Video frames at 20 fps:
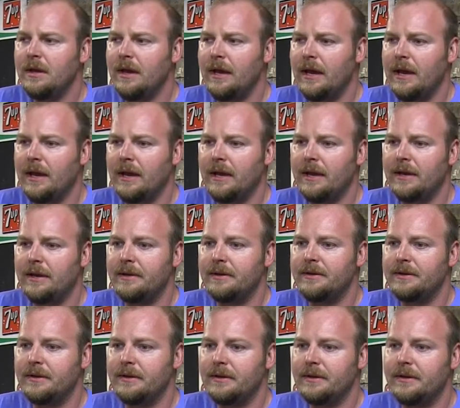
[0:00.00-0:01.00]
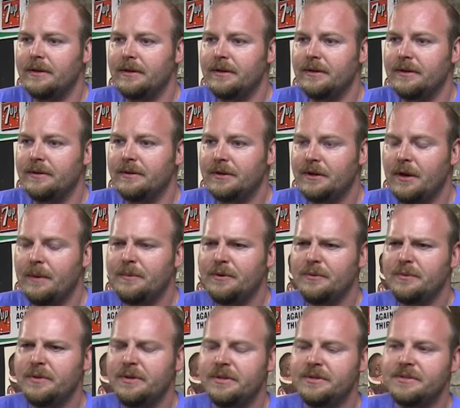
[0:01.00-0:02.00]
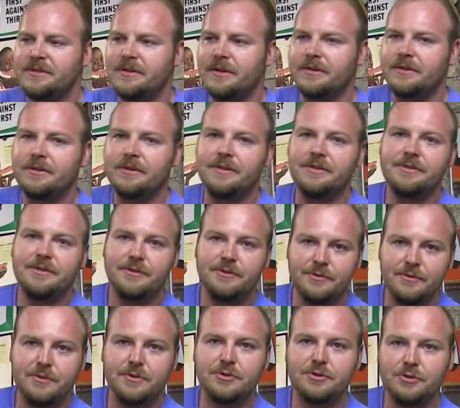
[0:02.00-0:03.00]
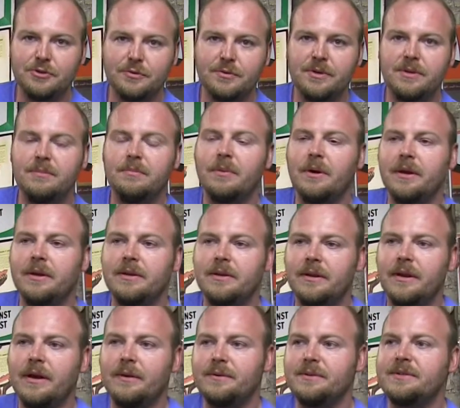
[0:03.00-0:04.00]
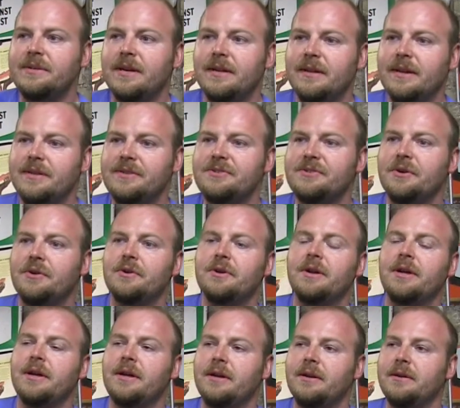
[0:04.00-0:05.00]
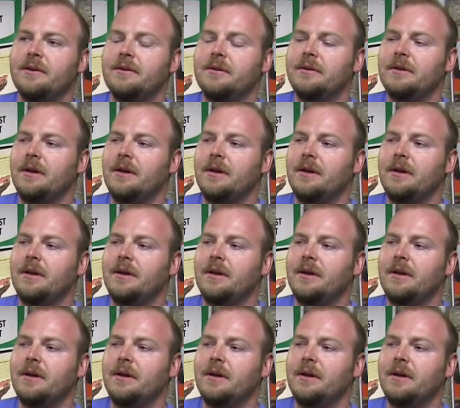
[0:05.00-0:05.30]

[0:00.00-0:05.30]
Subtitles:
and the company really didn't start until I started doing jewelry, but I would say that I started on